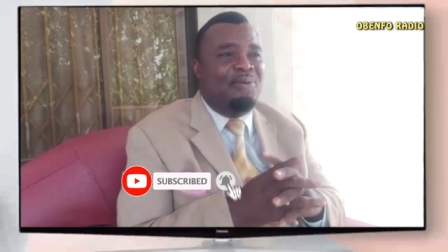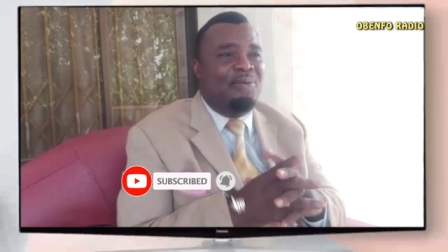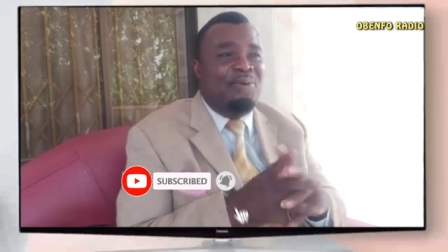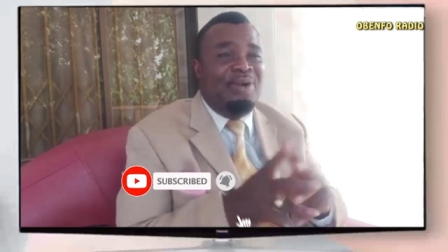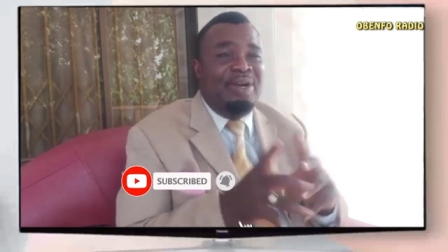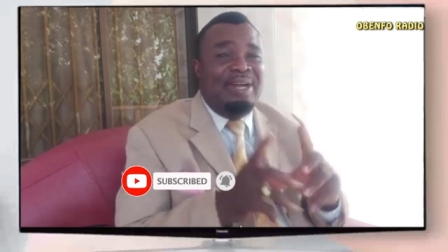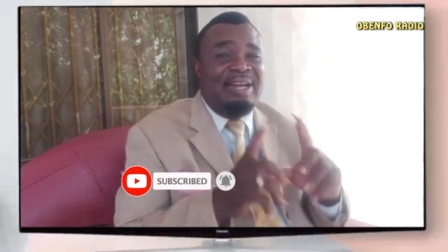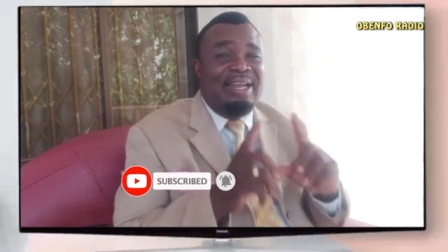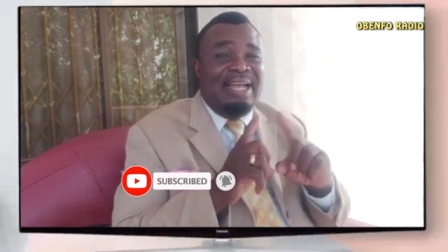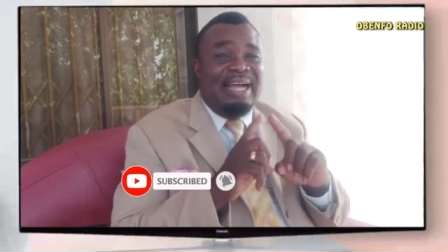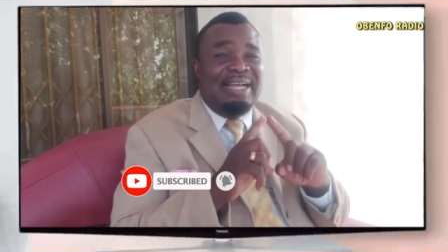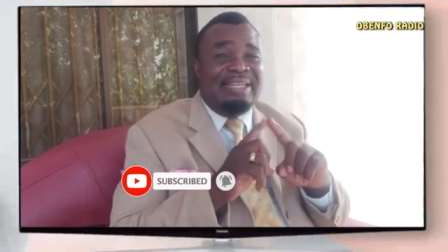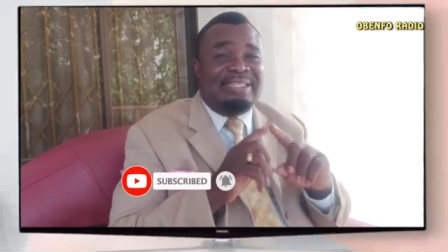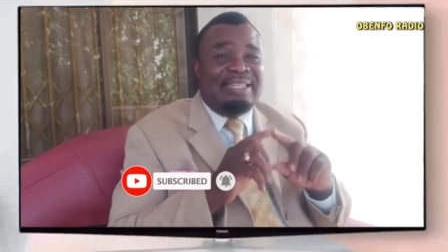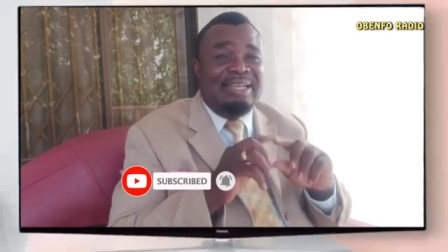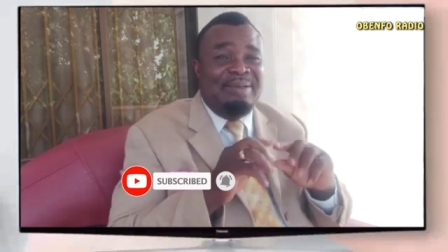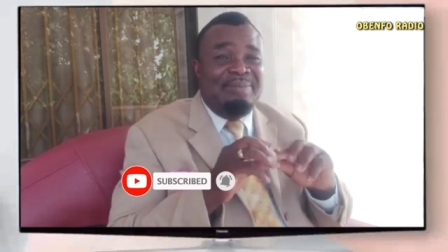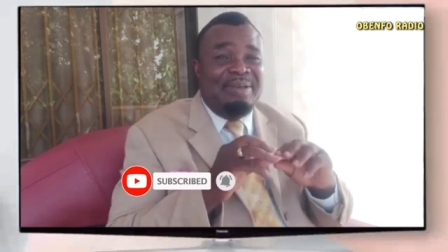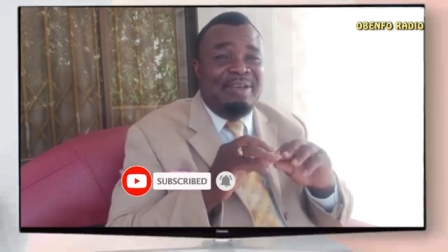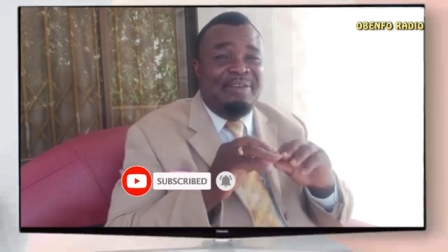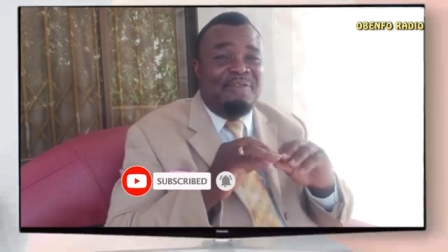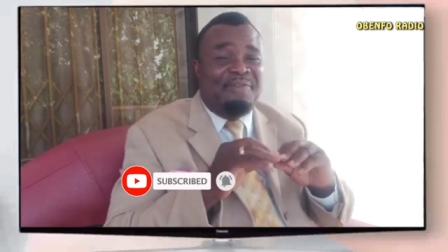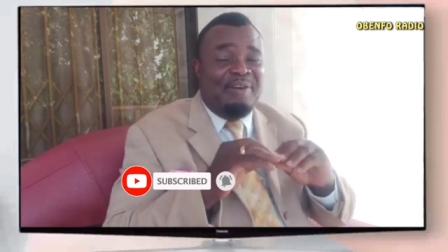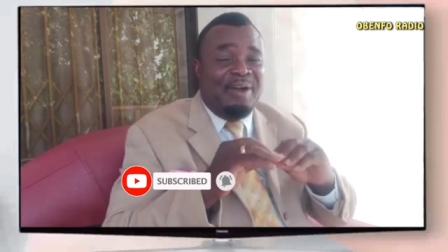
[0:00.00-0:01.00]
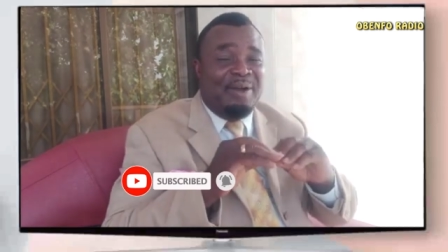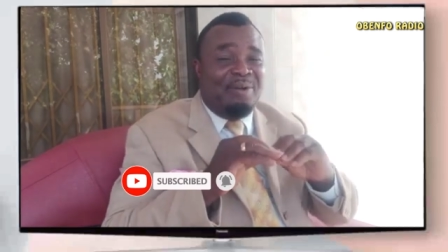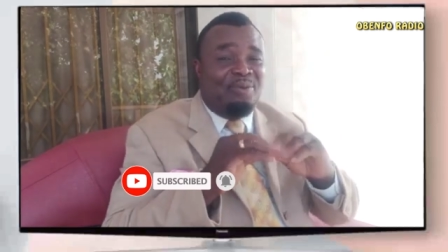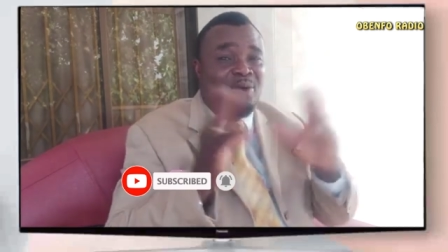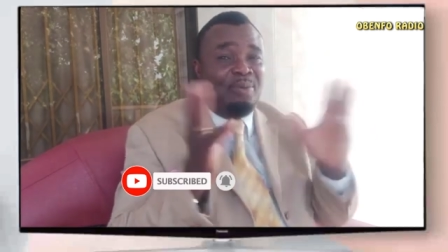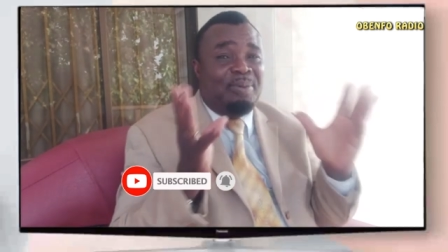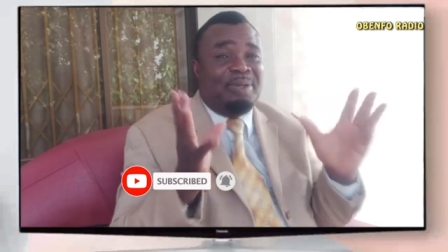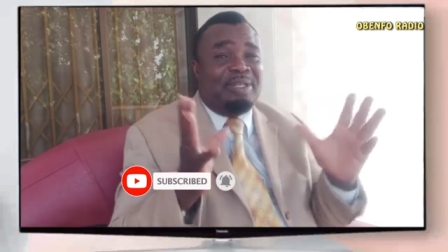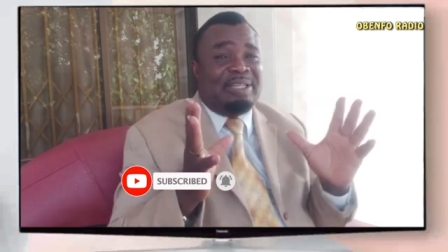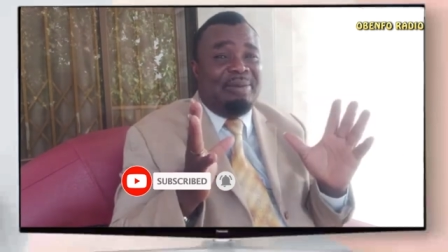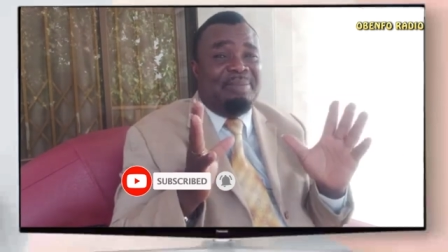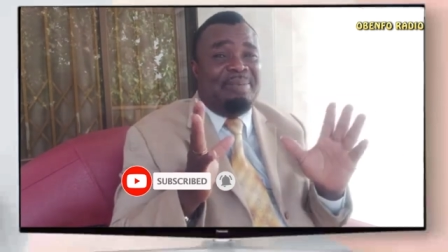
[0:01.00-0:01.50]
Would the assembly of fan
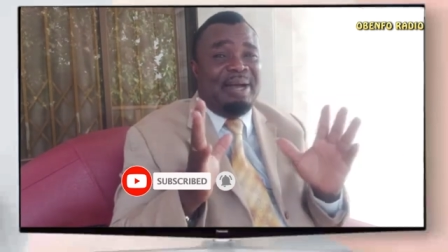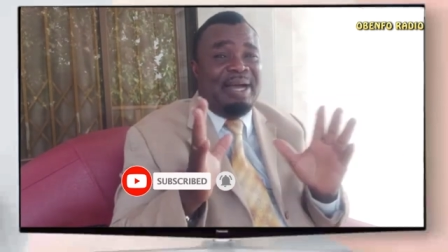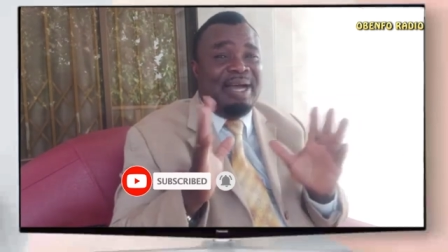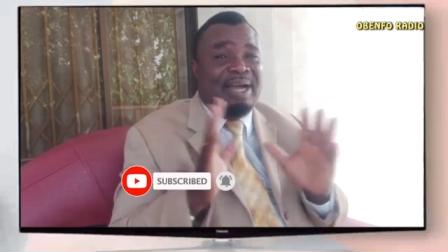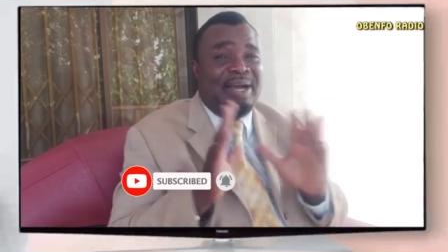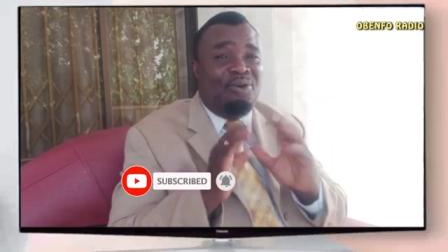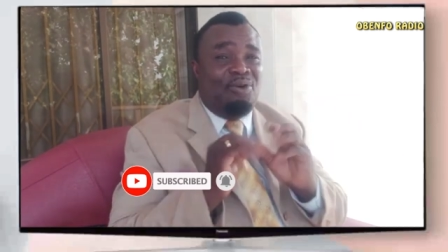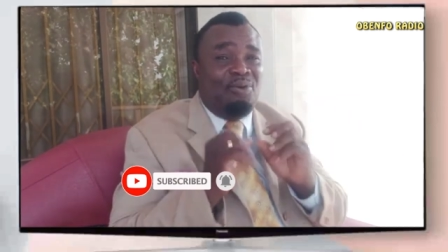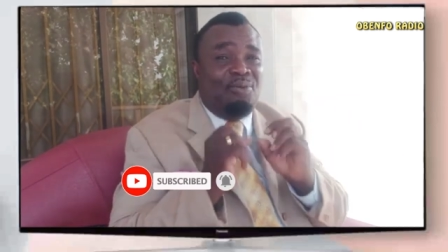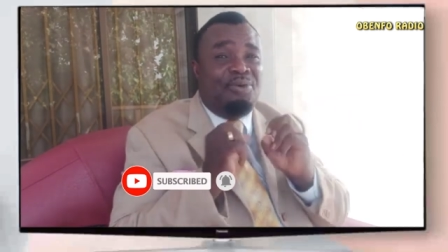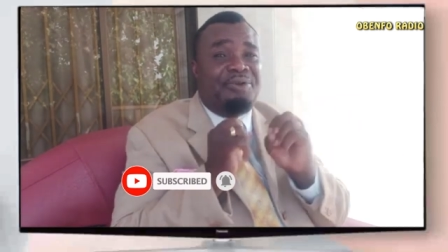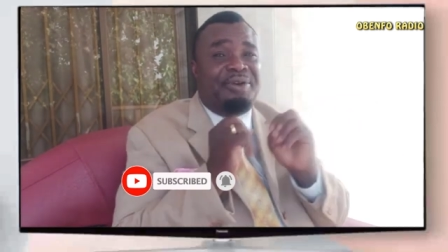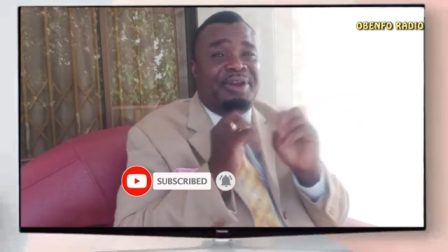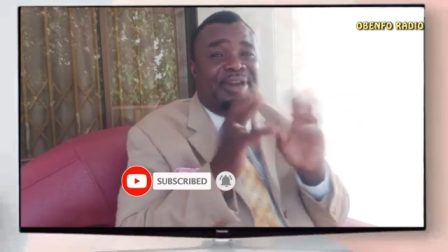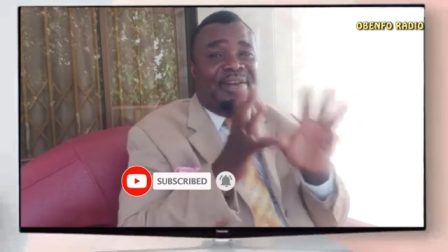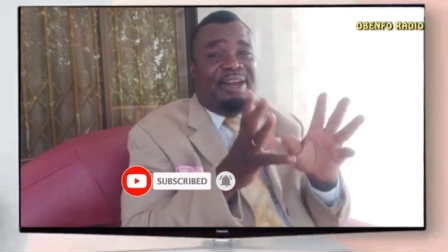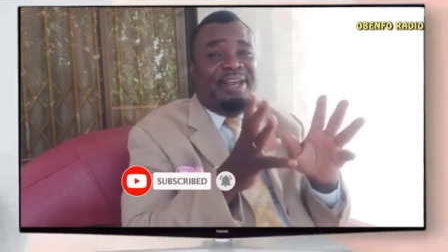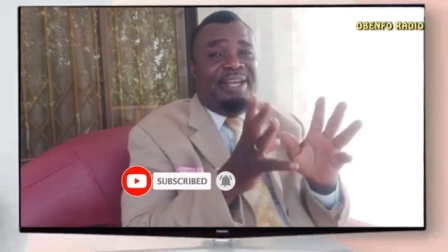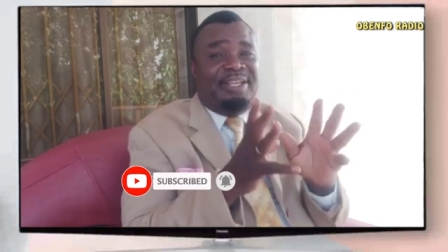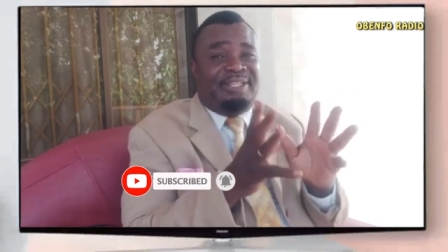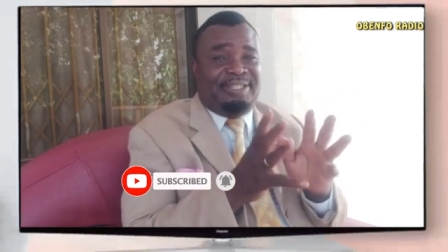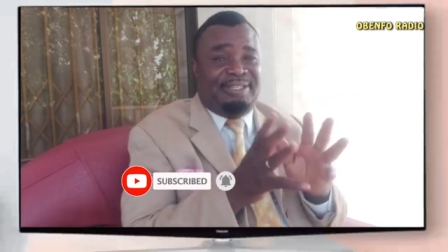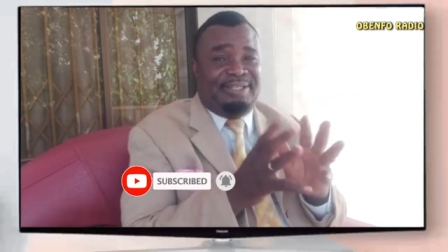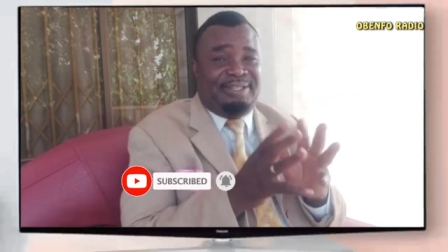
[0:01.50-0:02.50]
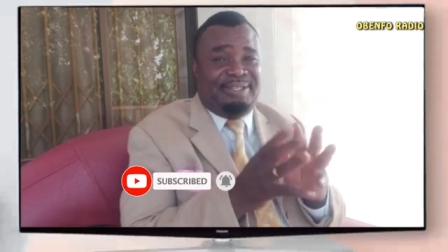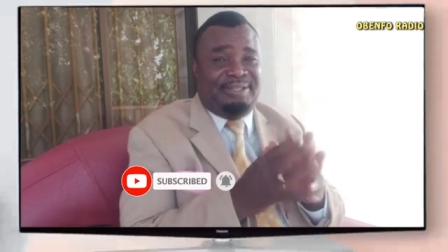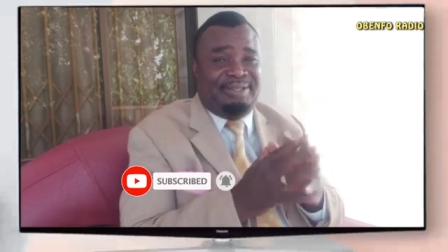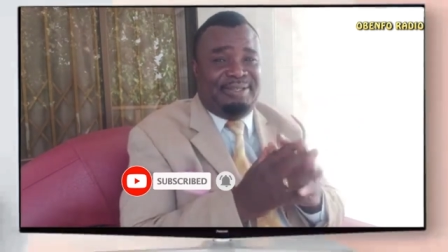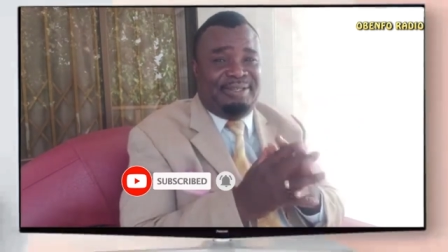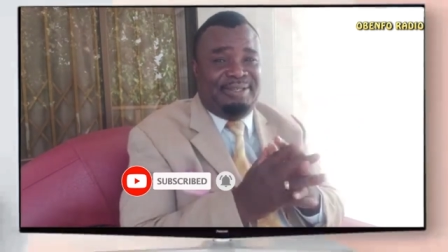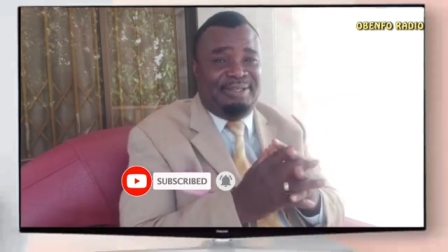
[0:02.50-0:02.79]
commercial bar or regret it?